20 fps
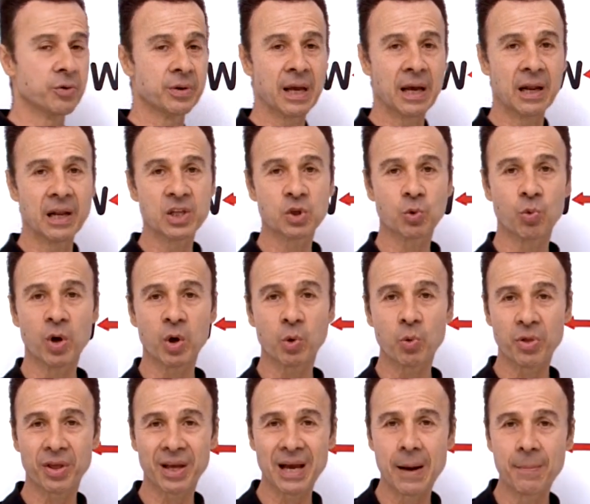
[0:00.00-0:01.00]
Now let's work
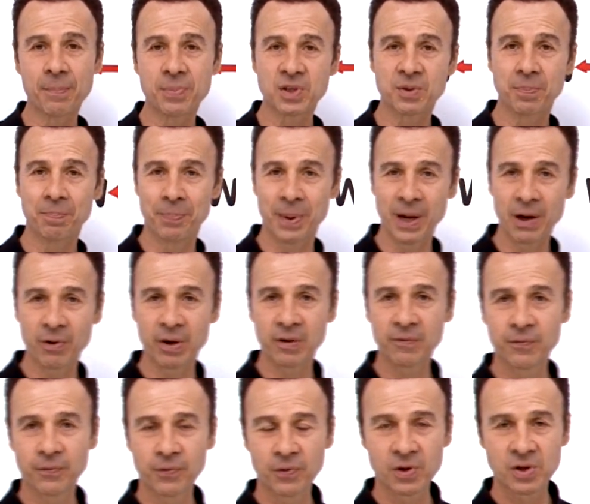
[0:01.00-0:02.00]
with compass bearing
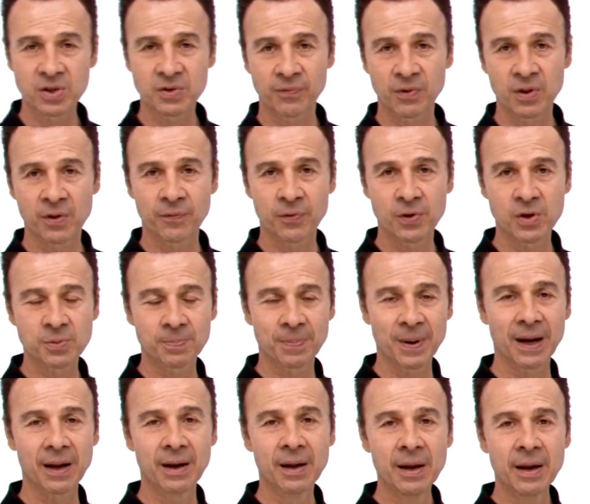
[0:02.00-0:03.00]
first for the first
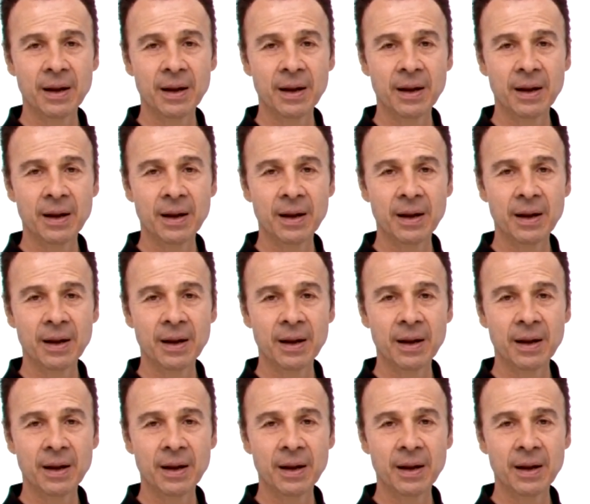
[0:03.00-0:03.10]
part.